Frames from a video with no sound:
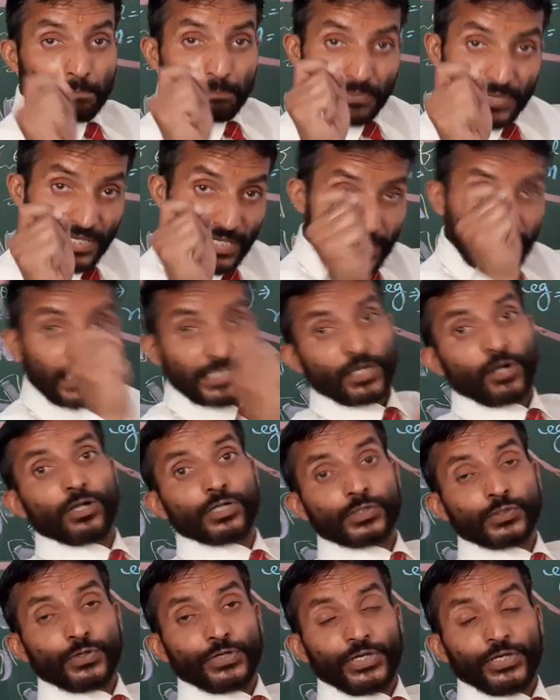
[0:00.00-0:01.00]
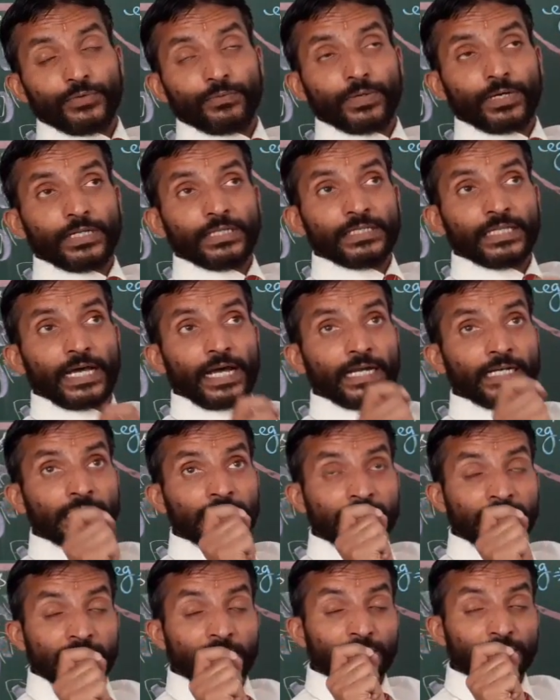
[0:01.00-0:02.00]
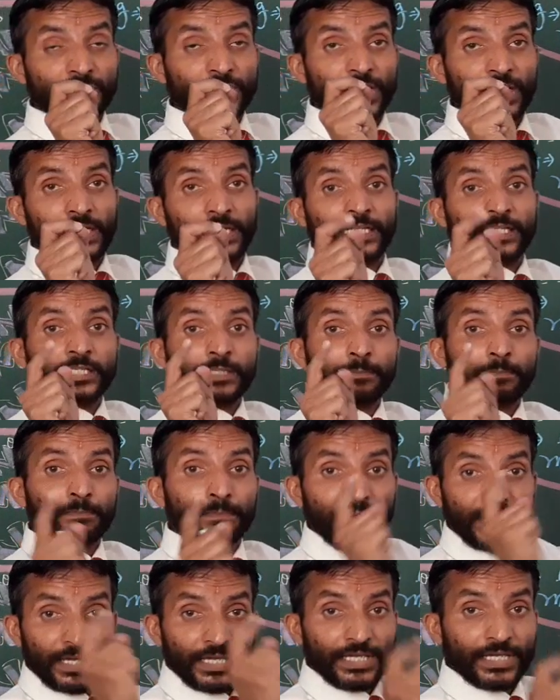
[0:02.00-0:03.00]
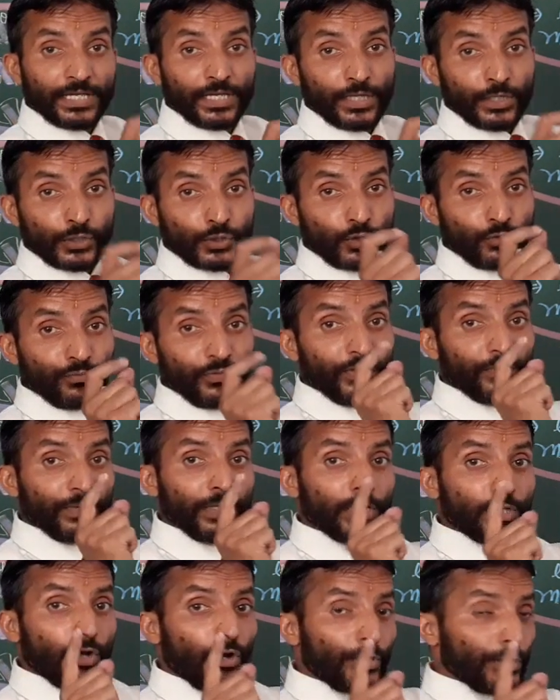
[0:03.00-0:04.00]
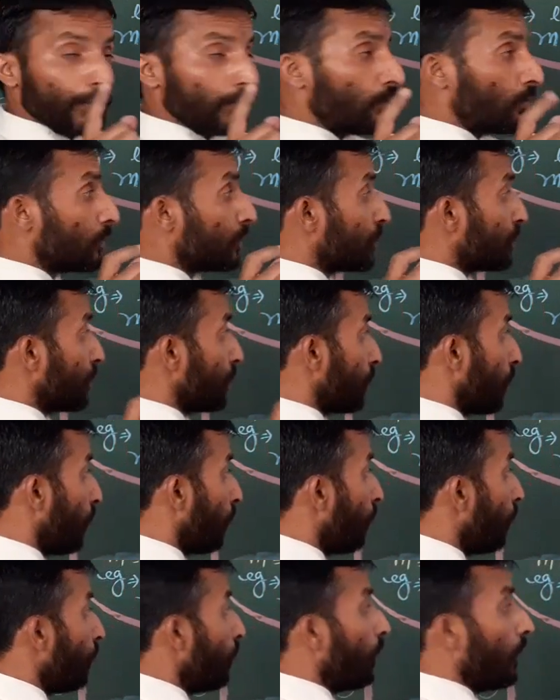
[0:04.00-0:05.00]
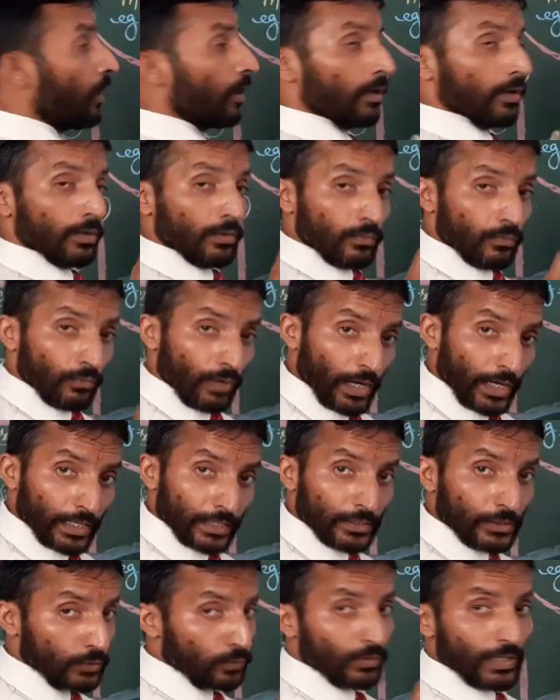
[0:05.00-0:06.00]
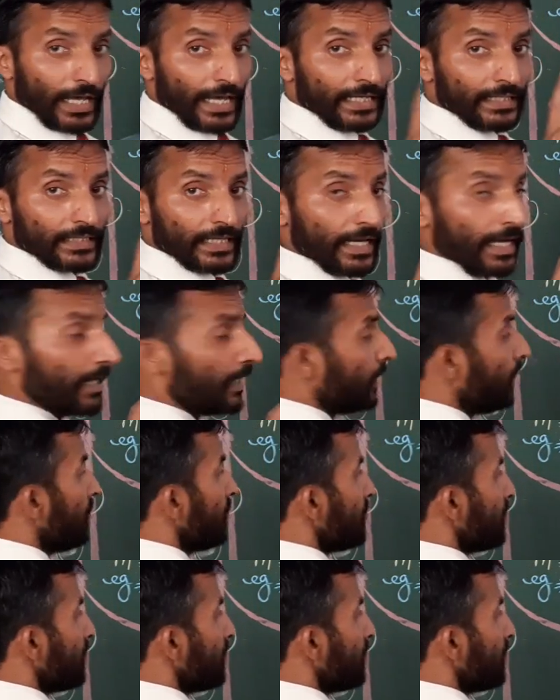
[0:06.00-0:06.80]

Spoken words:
P is also given, that subshell is P. So we will not use 0, 1, 2 like that.